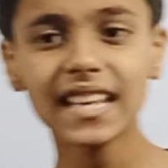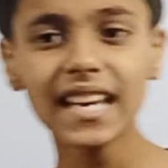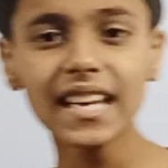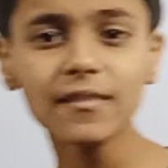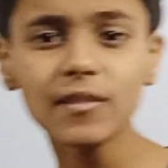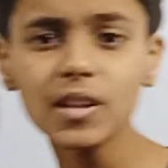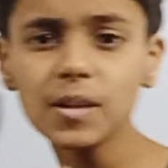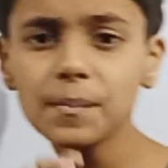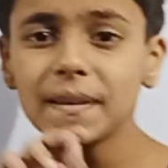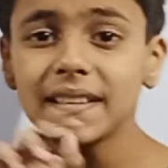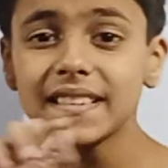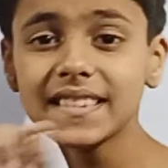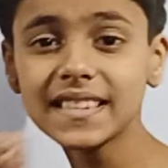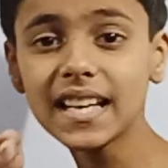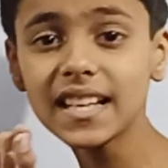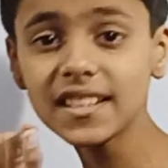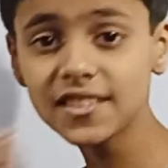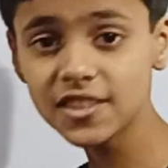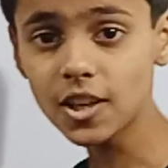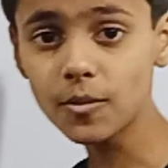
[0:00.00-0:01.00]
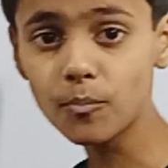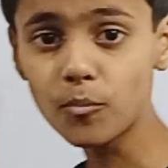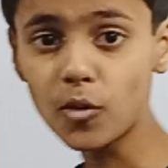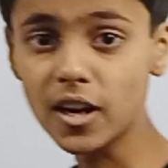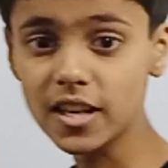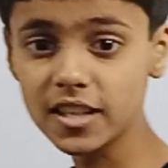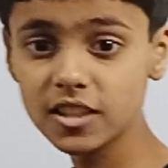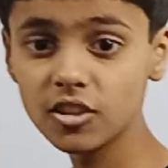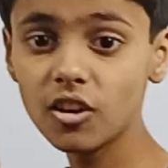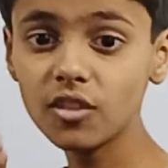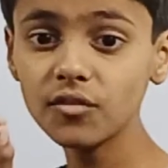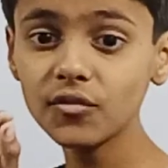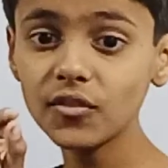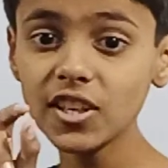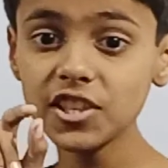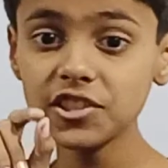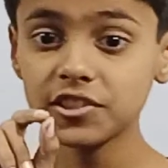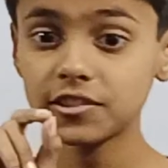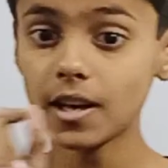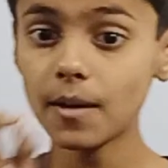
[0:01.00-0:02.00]
there will be such a point on
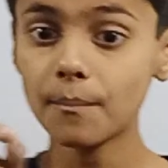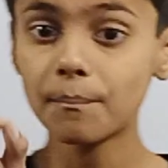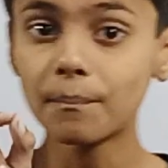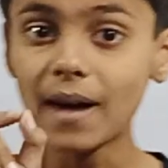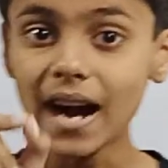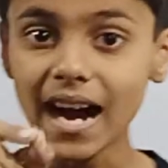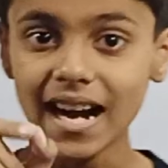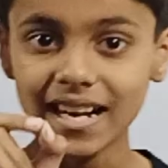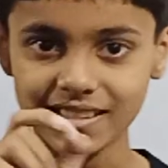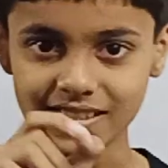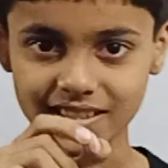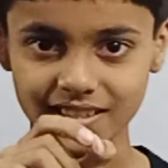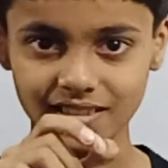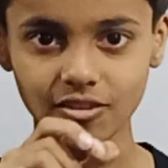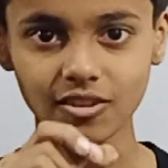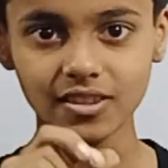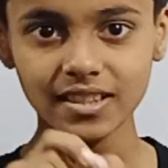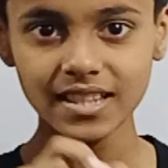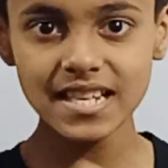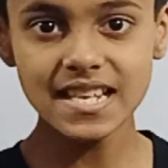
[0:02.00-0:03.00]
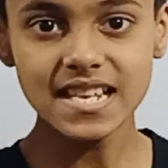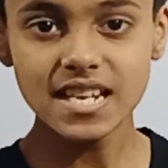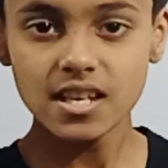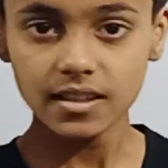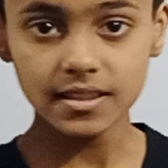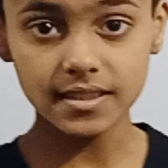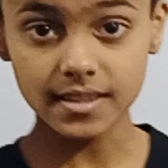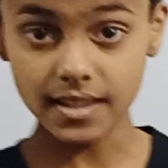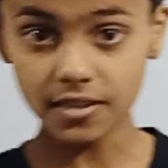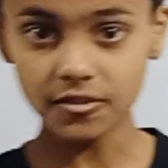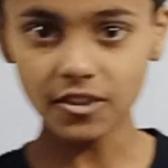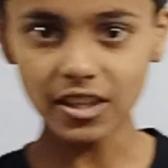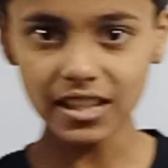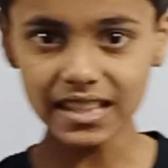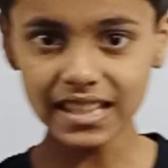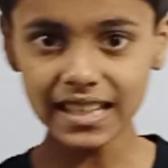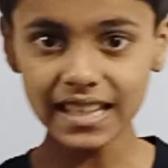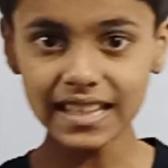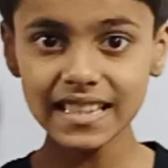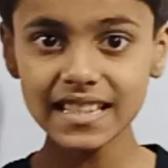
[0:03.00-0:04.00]
which the mass, okay,
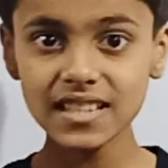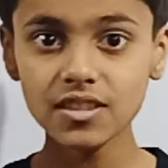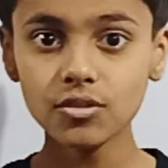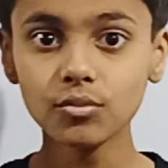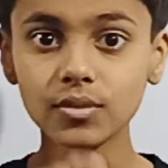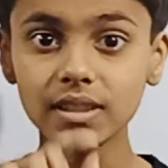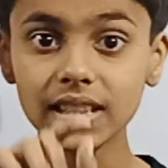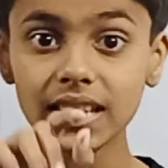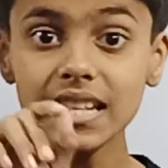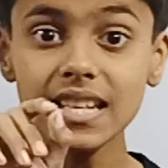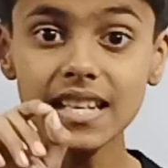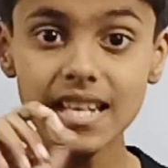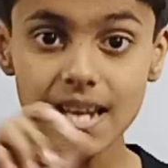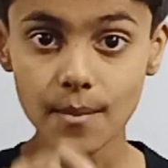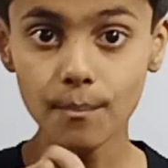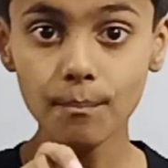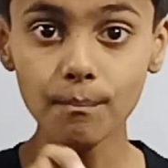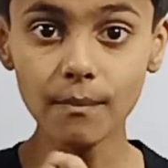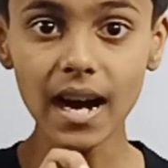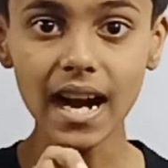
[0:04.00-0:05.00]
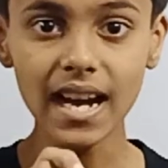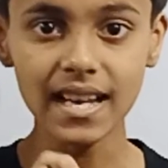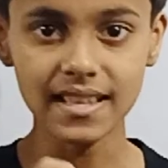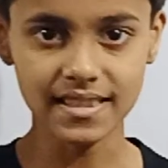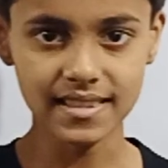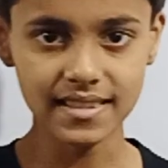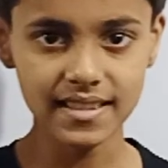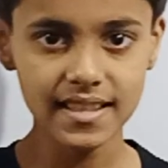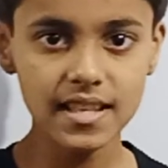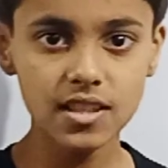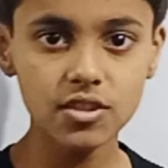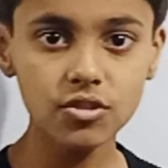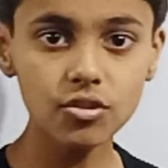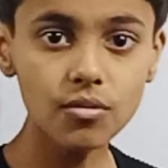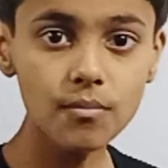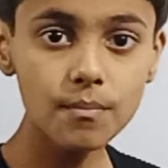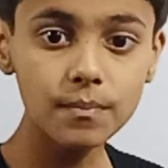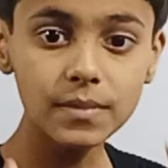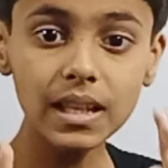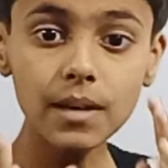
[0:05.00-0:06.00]
generally it is totally mass, so
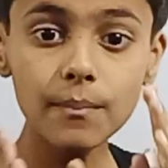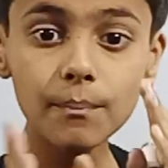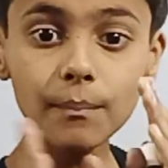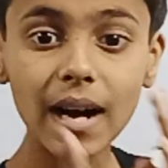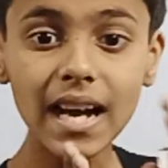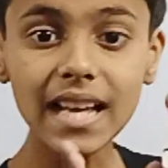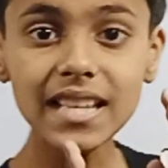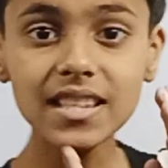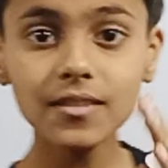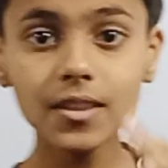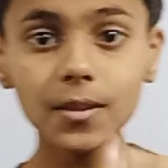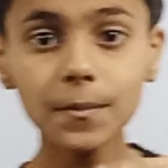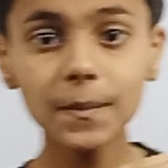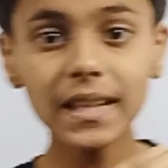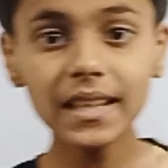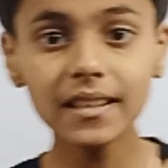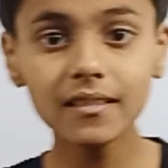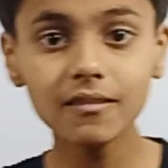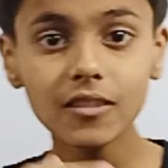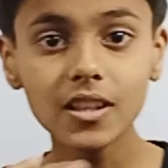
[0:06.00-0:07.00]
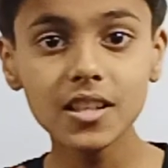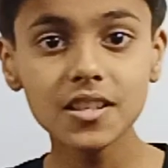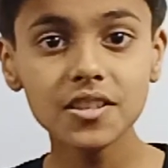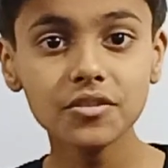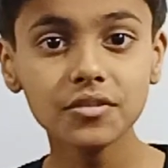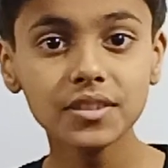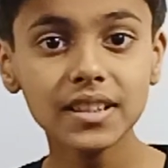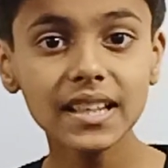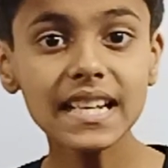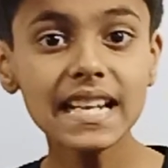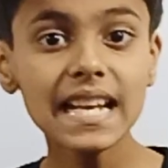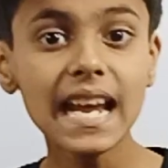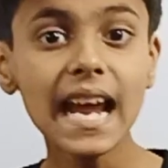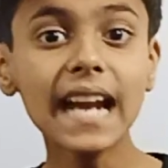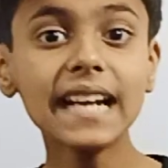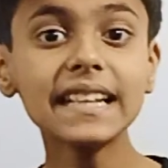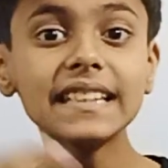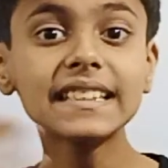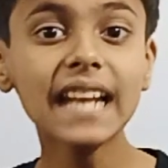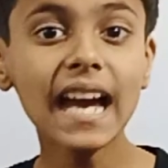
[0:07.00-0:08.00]
the mass will be equals to the
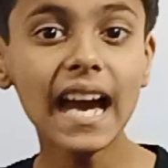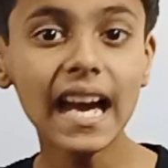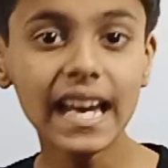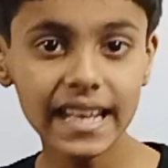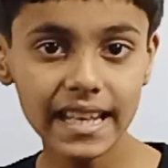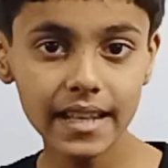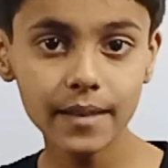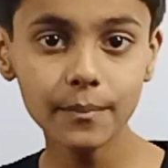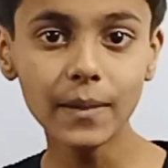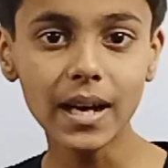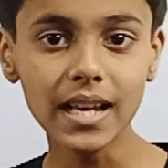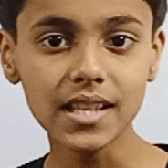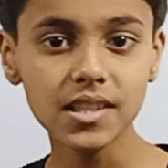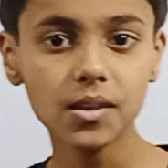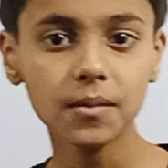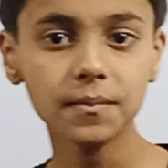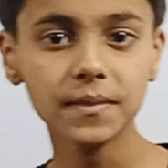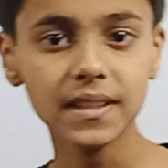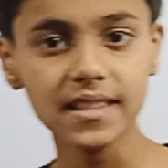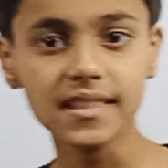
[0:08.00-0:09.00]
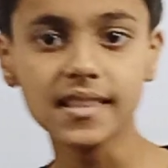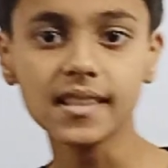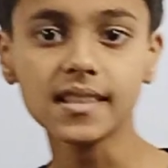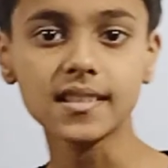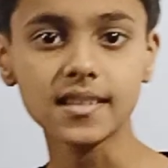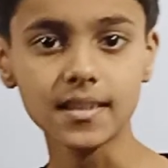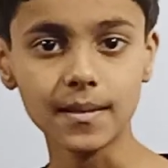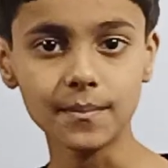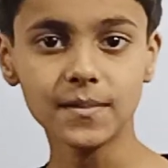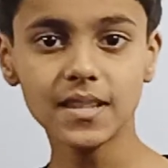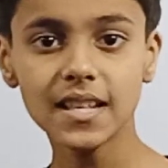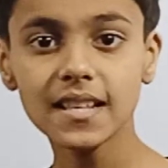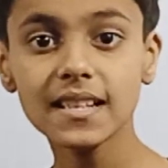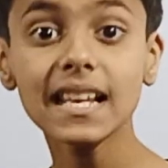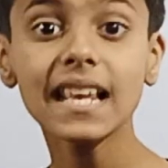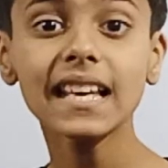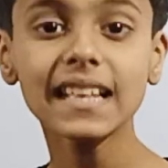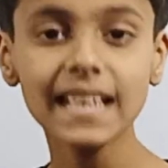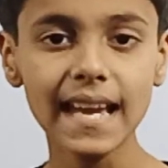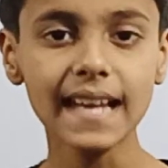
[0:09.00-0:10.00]
entire mass of this system.
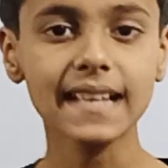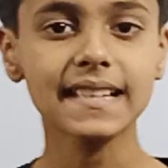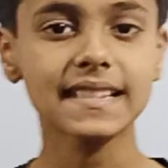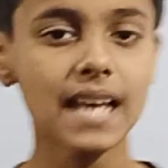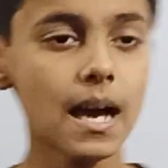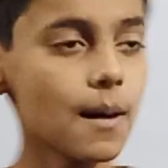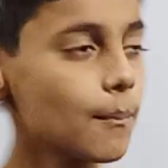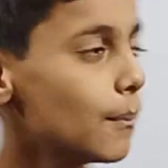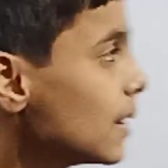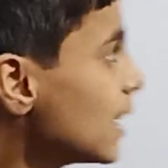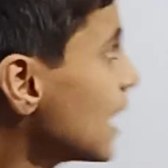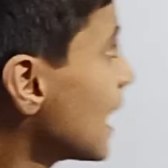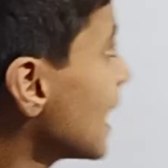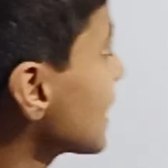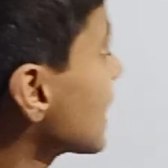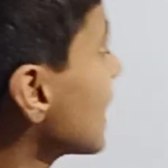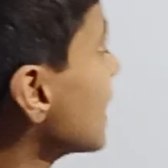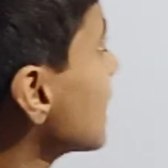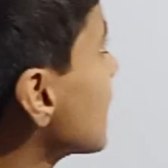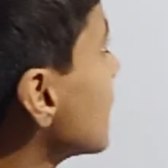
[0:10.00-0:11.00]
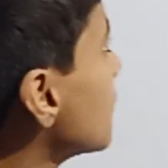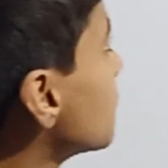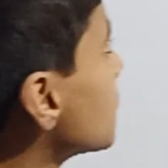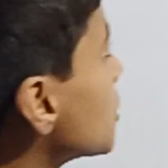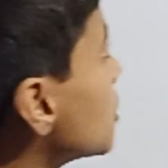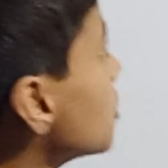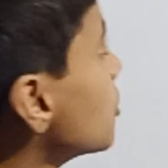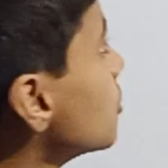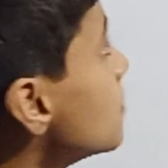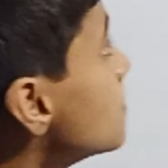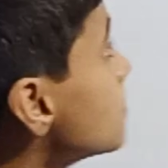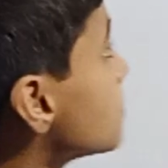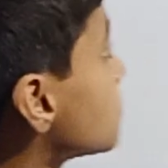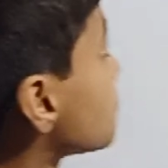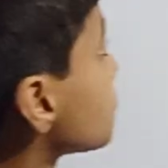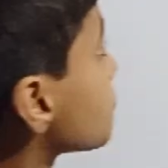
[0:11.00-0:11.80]
Just like example I can give to you,